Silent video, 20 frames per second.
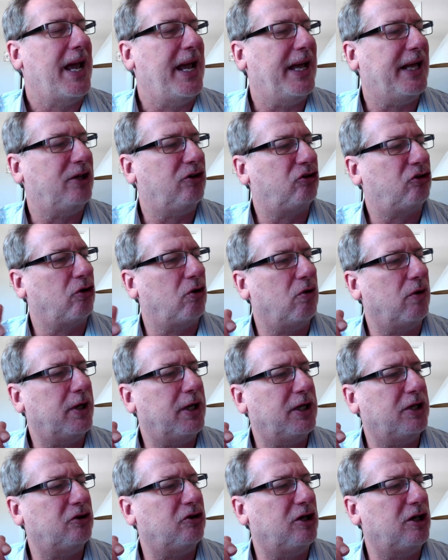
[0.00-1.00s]
And so
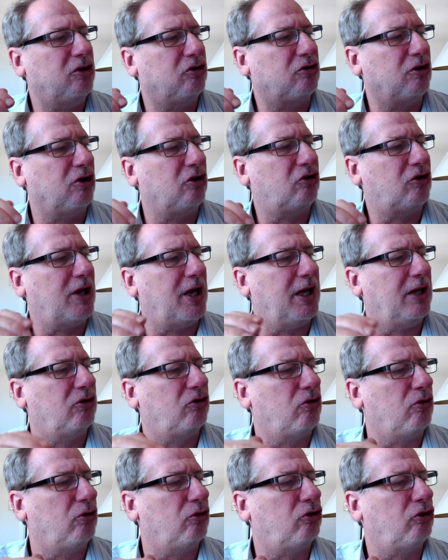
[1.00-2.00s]
he, he's going to say, is
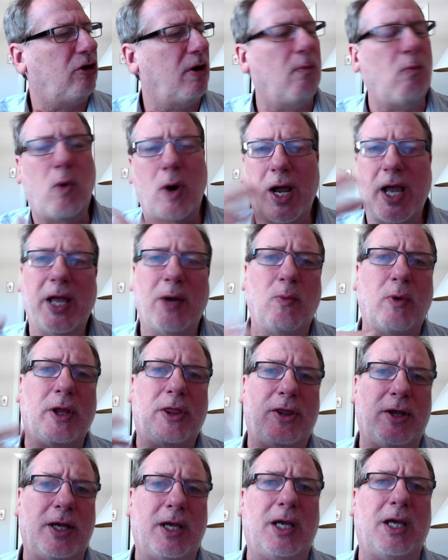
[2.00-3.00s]
there some way
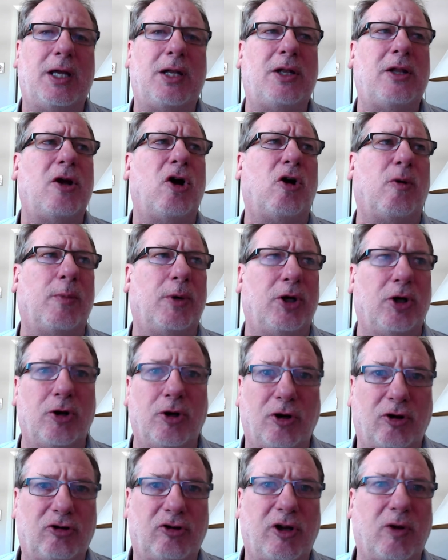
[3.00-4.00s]
within
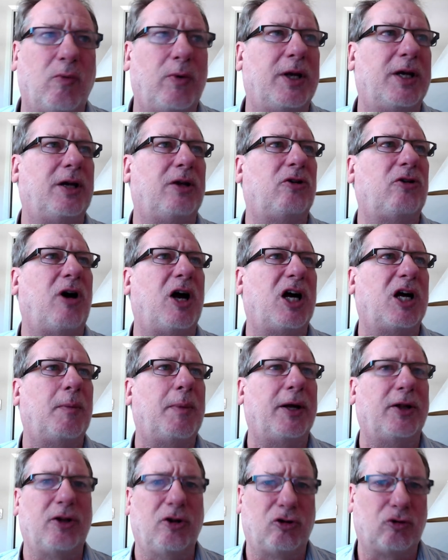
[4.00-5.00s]
hermeneutics that we can talk
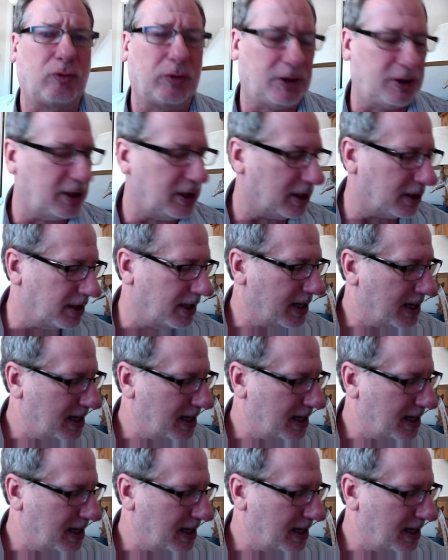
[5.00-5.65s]
about this critique?